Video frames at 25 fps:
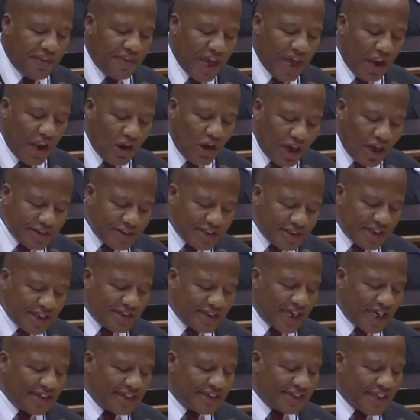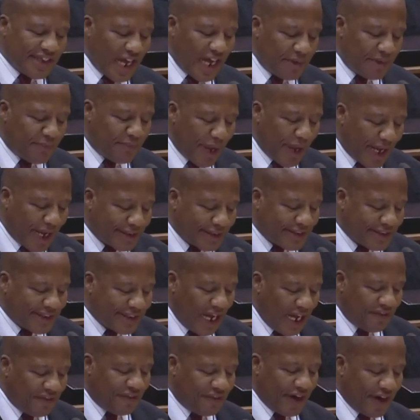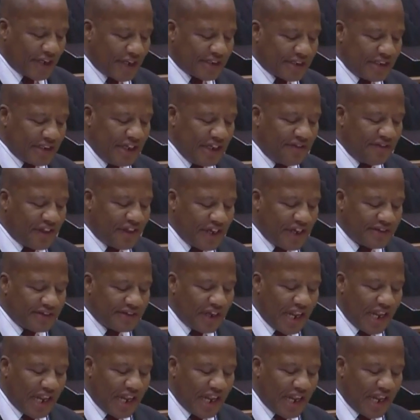The losses and setbacks suffered in these